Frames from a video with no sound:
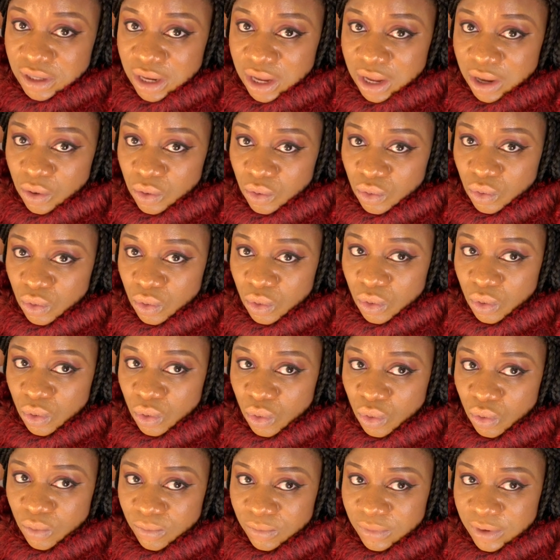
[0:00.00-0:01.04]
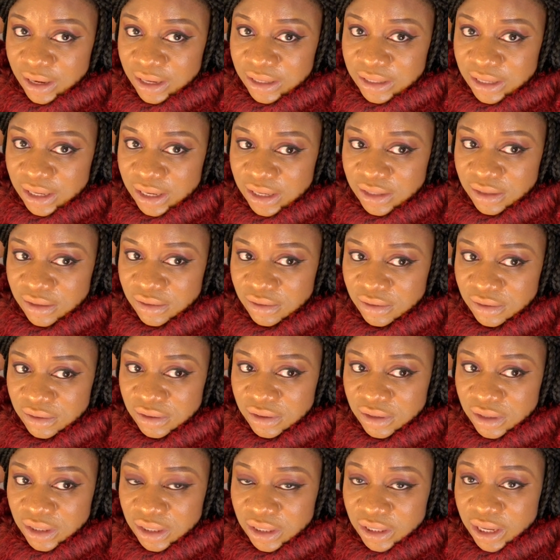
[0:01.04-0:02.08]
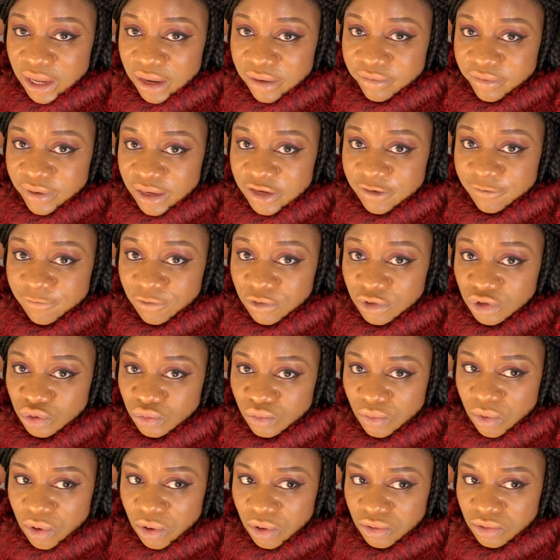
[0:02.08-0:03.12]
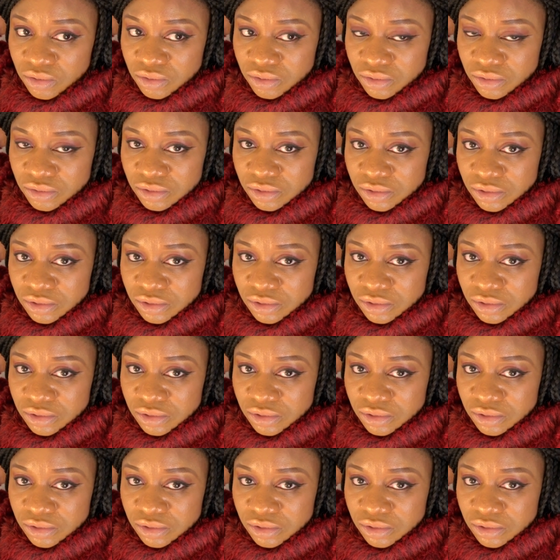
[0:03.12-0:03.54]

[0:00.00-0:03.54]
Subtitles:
I'll go home and then get ready for tomorrow